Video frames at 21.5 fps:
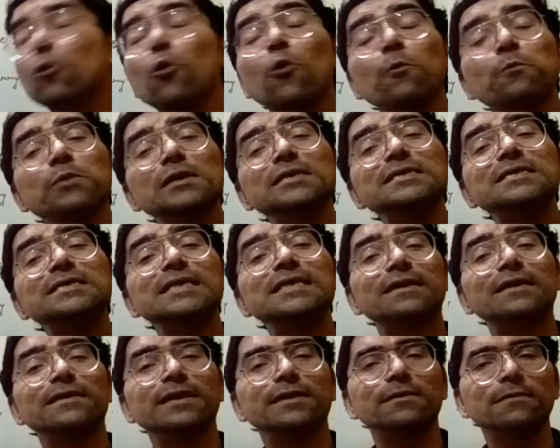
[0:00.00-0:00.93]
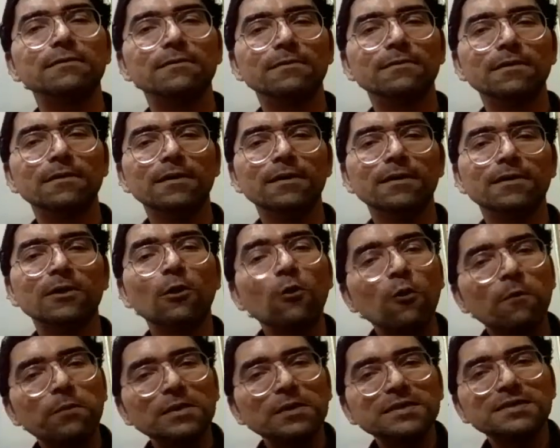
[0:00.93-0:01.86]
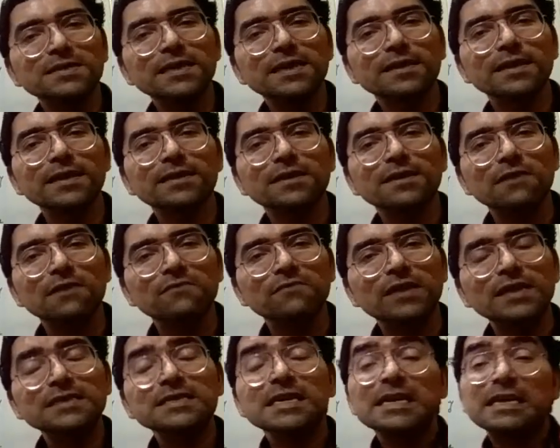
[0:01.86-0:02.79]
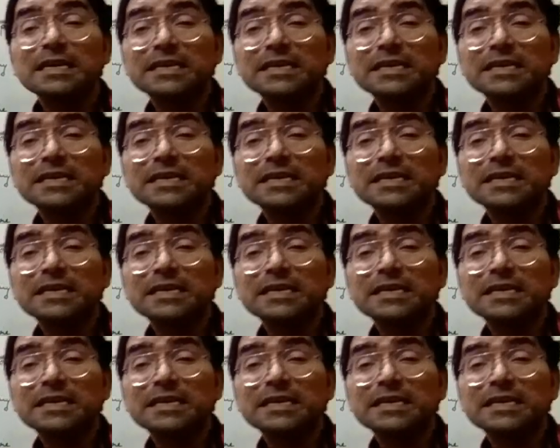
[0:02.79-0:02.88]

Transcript: open secret. Now open secret conveys